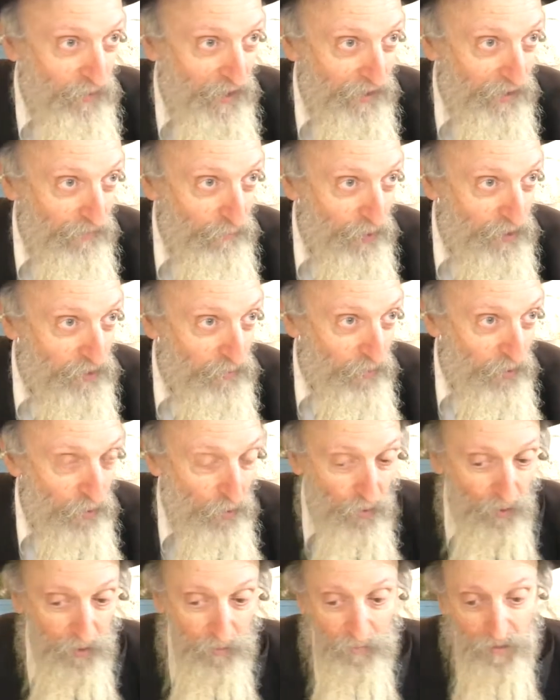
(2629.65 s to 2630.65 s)
that kind of relationship
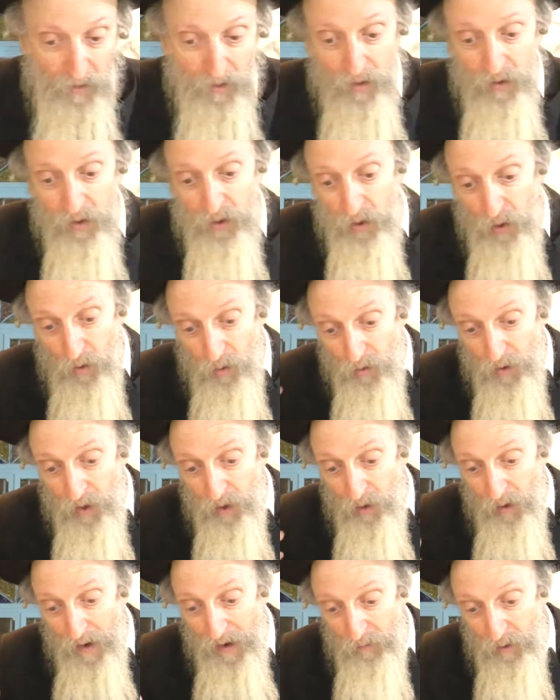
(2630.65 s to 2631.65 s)
with God. So,
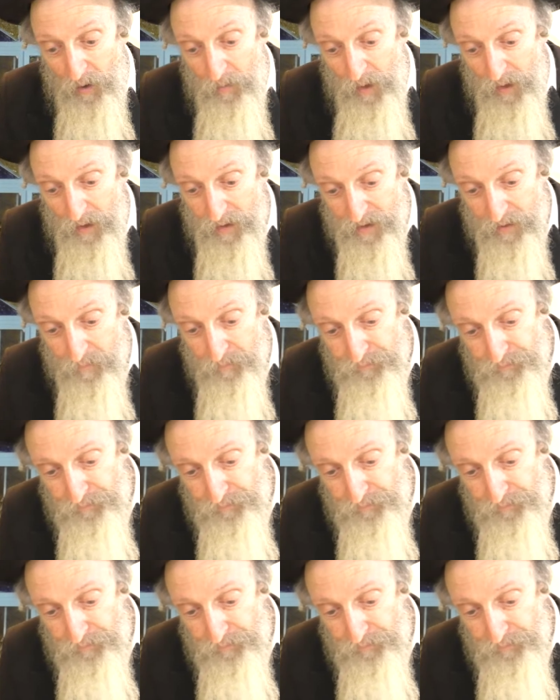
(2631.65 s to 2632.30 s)
have Rachmanis.